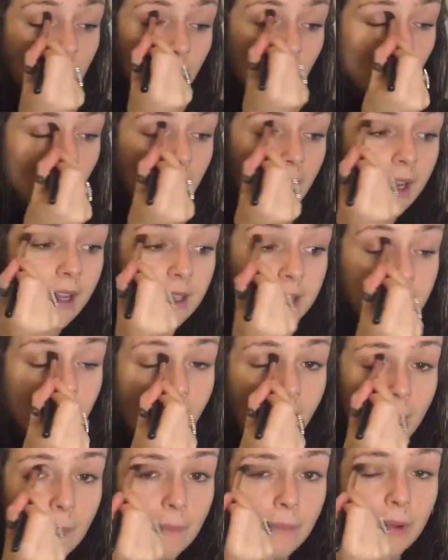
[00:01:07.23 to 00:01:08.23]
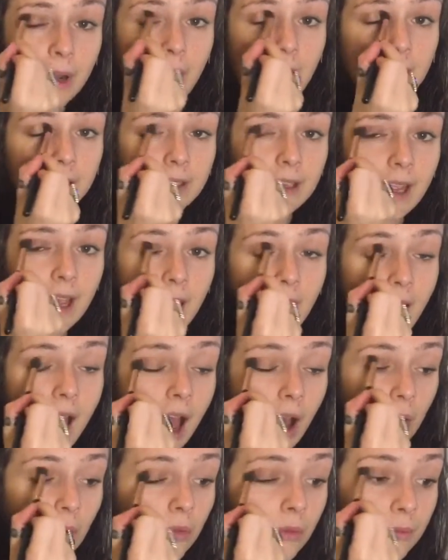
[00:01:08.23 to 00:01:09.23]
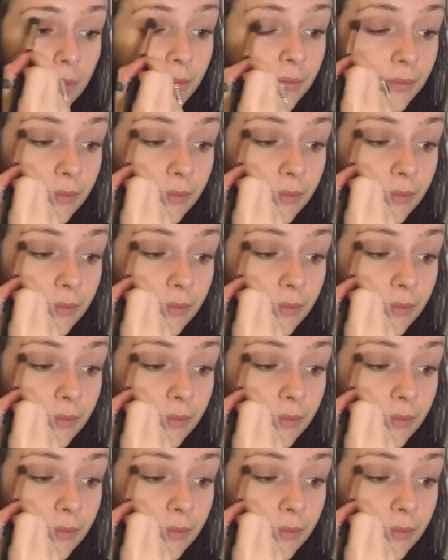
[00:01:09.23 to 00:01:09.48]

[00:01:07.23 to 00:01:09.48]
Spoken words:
crease, and blend it out.